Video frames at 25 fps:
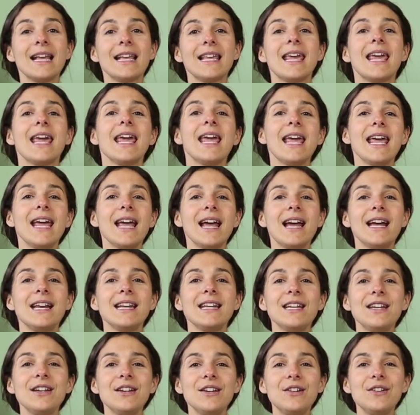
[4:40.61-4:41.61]

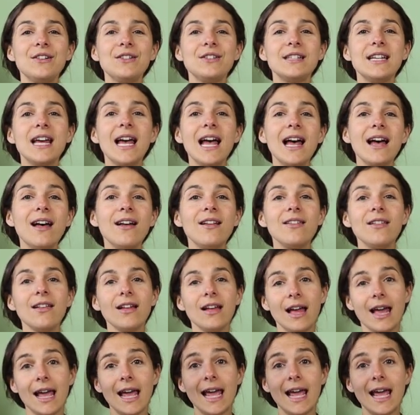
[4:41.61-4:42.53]
Can you tell?